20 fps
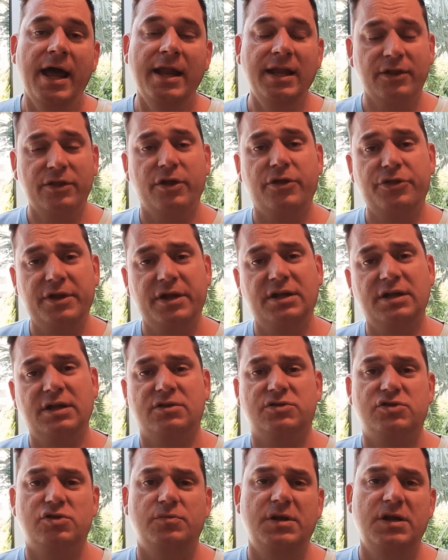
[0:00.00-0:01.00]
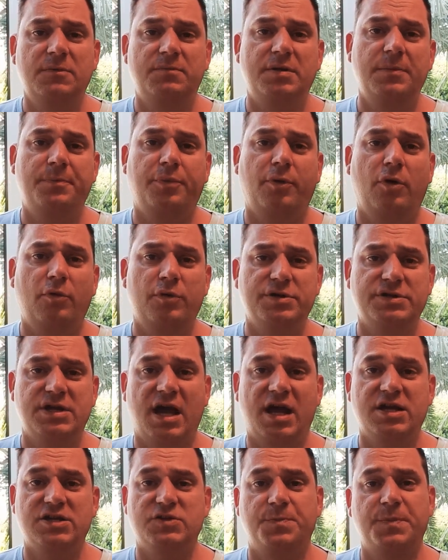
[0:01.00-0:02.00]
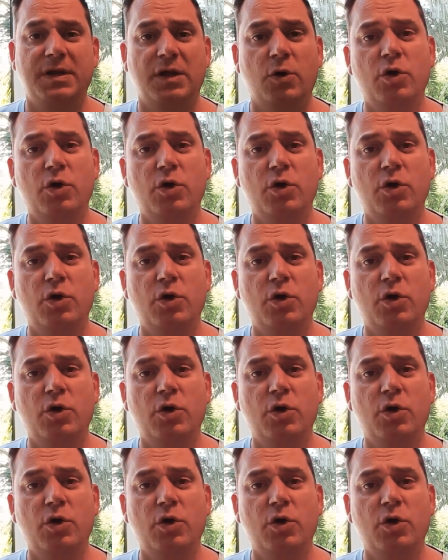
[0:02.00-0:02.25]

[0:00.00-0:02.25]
Another thing that so many people always ask me